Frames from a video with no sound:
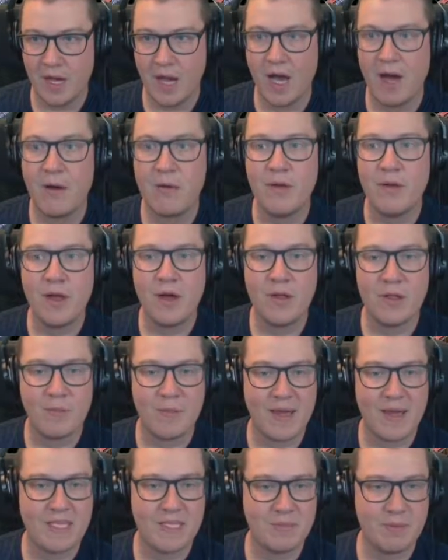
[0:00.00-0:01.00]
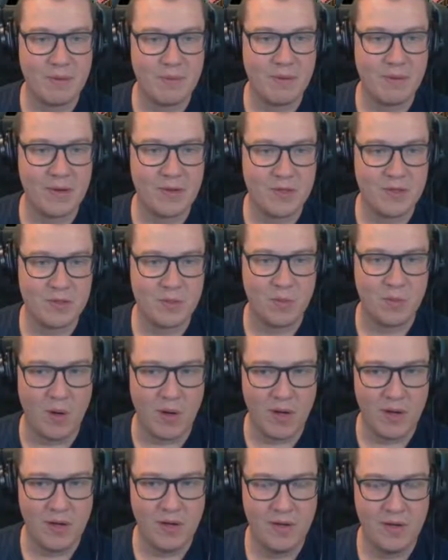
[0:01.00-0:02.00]
Oh no, the basic pump only does
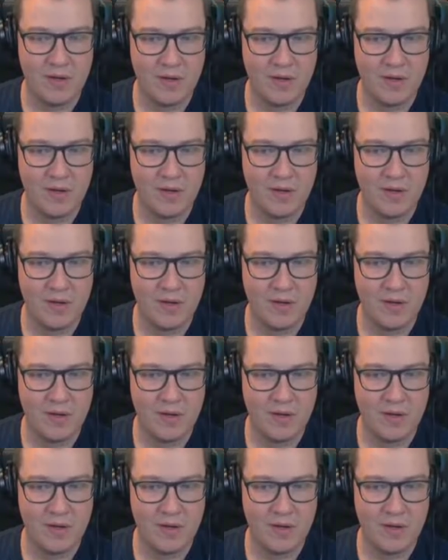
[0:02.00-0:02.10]
one.